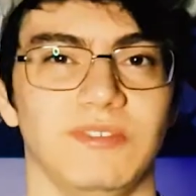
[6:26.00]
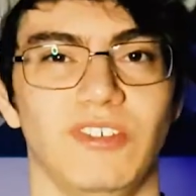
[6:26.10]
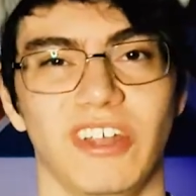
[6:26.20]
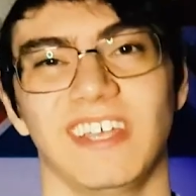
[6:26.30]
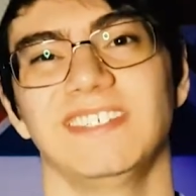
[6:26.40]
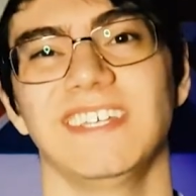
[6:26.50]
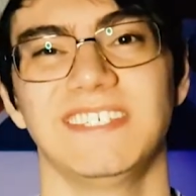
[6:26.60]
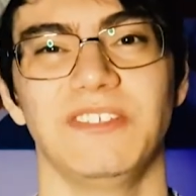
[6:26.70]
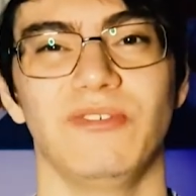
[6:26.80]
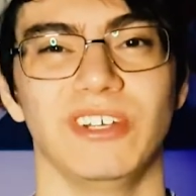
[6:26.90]
Alright guys,
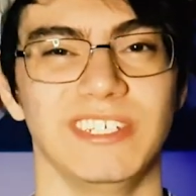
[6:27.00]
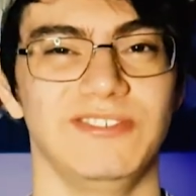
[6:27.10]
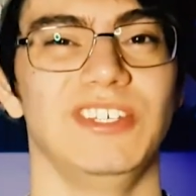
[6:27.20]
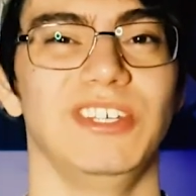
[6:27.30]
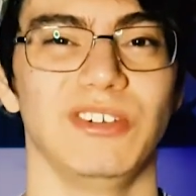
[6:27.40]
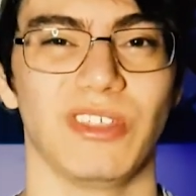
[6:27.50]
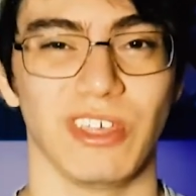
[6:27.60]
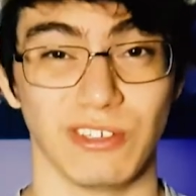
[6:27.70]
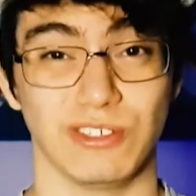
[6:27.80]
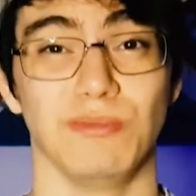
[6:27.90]
that's it for this video.
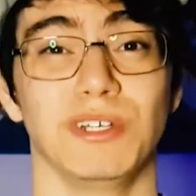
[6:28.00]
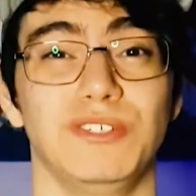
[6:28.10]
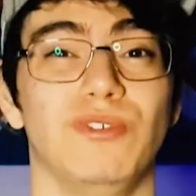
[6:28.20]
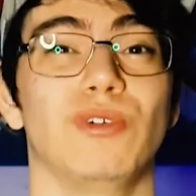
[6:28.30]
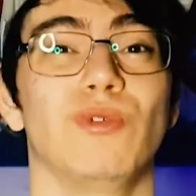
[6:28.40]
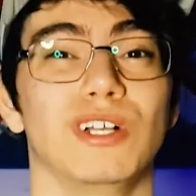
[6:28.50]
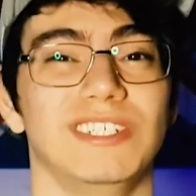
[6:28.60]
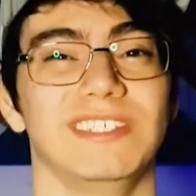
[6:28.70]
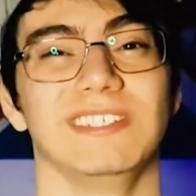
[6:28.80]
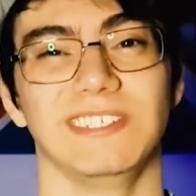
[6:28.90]
Thank you so much for
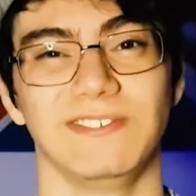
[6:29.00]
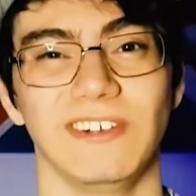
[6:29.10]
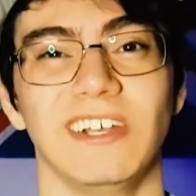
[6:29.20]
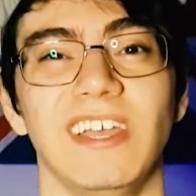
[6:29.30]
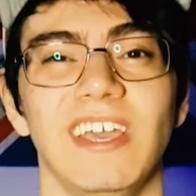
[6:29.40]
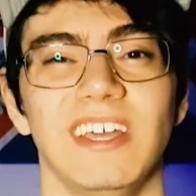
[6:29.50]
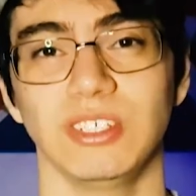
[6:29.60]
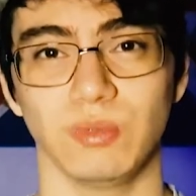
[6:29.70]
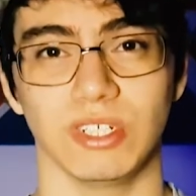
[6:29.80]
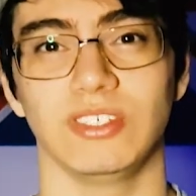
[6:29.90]
watching this far.
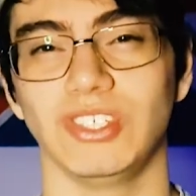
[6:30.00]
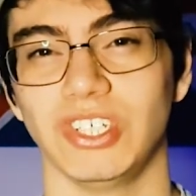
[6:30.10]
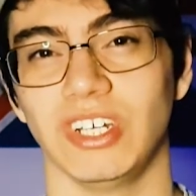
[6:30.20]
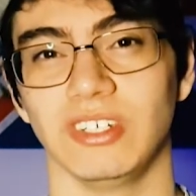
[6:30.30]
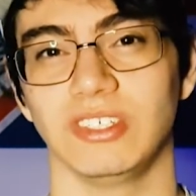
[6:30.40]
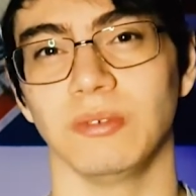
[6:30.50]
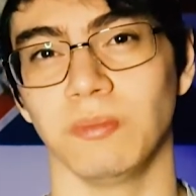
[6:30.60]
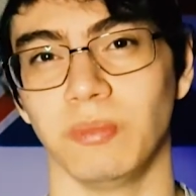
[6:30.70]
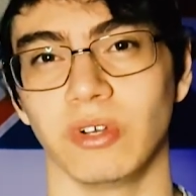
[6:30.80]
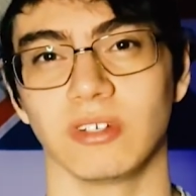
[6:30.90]
Just wanted to share
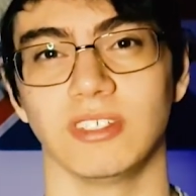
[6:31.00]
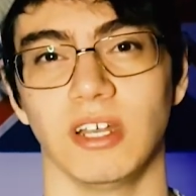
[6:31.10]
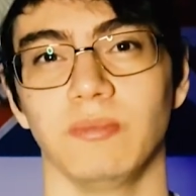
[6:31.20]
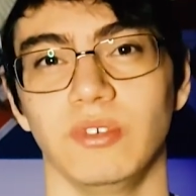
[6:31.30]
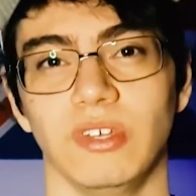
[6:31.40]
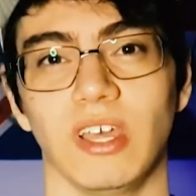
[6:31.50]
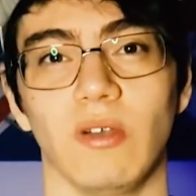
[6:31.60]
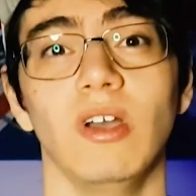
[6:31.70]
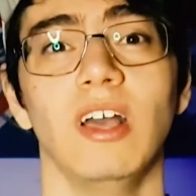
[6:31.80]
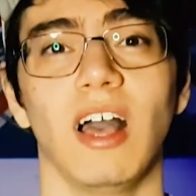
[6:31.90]
some progress that I'm doing
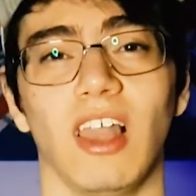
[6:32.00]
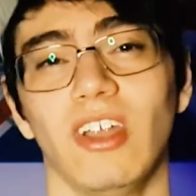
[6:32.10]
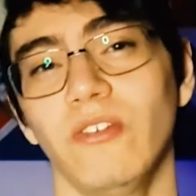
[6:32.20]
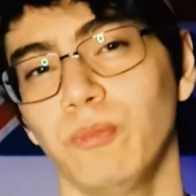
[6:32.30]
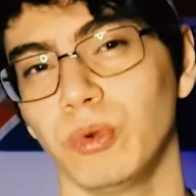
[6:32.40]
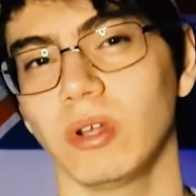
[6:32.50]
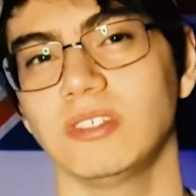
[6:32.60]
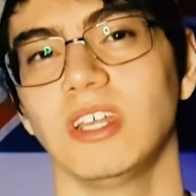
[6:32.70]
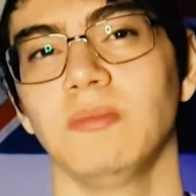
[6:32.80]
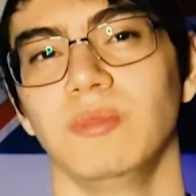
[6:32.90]
now. A lot of
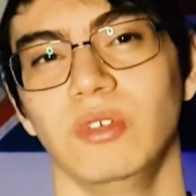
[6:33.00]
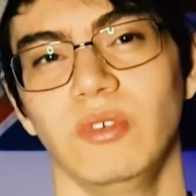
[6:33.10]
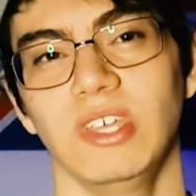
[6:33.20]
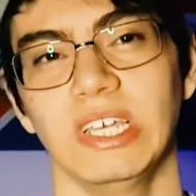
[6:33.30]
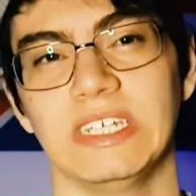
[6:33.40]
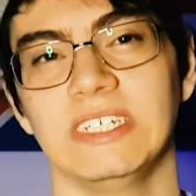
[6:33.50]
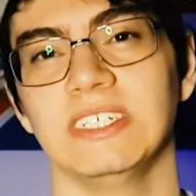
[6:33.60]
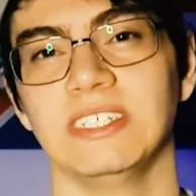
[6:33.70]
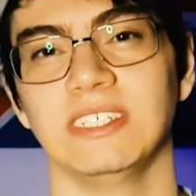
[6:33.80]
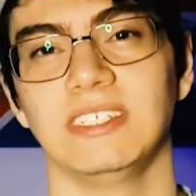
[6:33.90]
progress that I'm doing
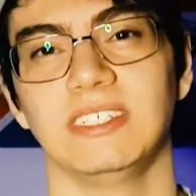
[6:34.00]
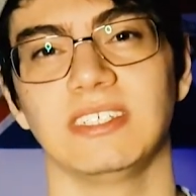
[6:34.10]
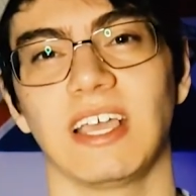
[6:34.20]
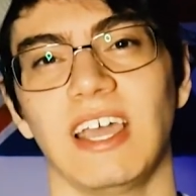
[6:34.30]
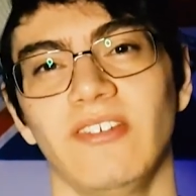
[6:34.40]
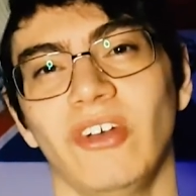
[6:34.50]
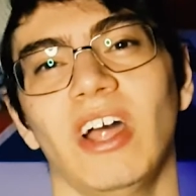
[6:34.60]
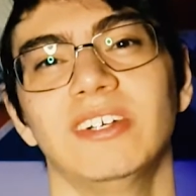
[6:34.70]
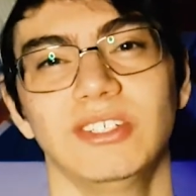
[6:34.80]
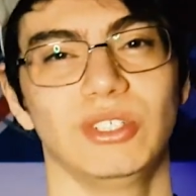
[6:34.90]
is kind of
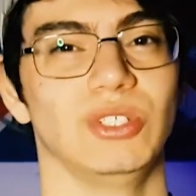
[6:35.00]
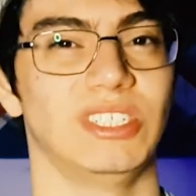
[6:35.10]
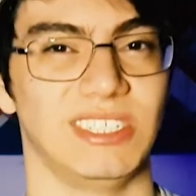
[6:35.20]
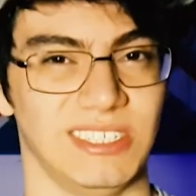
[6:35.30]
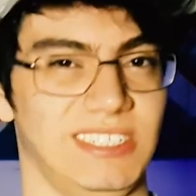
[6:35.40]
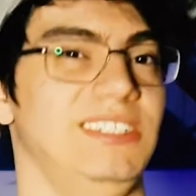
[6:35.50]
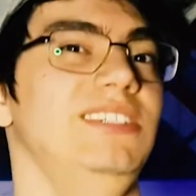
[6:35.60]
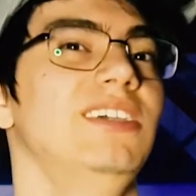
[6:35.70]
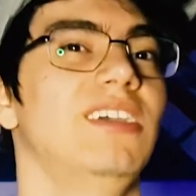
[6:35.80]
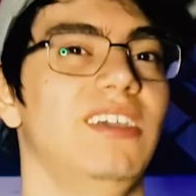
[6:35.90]
hard to
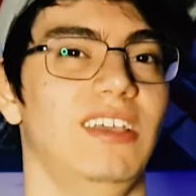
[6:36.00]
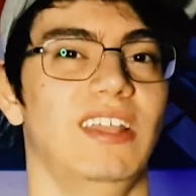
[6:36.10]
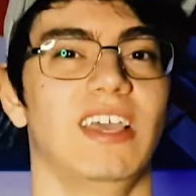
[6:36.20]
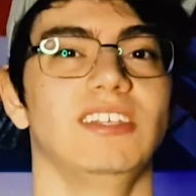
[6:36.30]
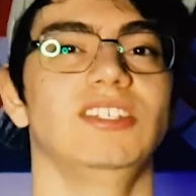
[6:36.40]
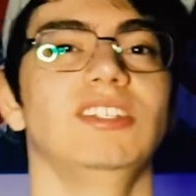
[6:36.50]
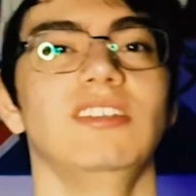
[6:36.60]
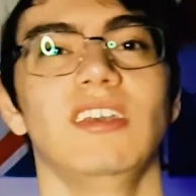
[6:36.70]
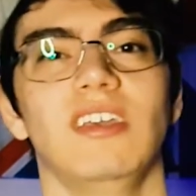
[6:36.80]
see in action,